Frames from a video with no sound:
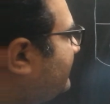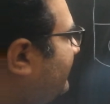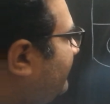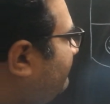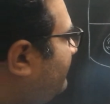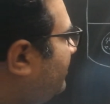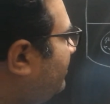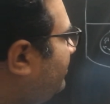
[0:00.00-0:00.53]

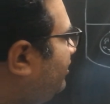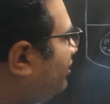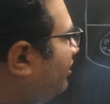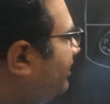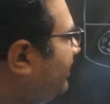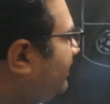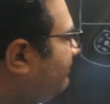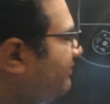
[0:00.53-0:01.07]
same,
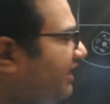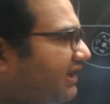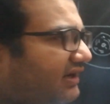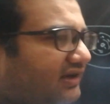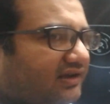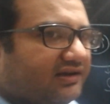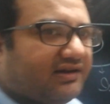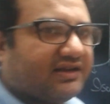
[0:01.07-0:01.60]
tonic
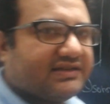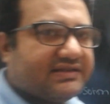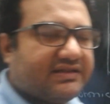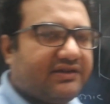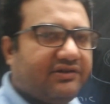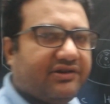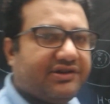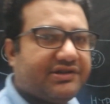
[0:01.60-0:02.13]
means
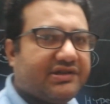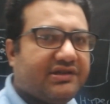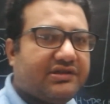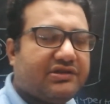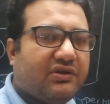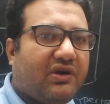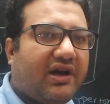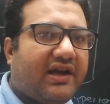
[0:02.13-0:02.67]
concentration.
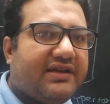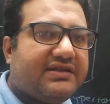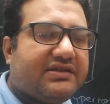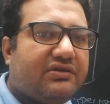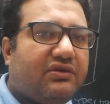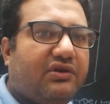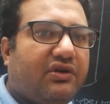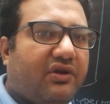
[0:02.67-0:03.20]
So
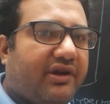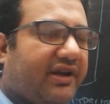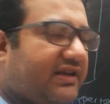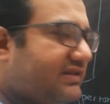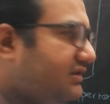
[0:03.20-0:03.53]
isotonic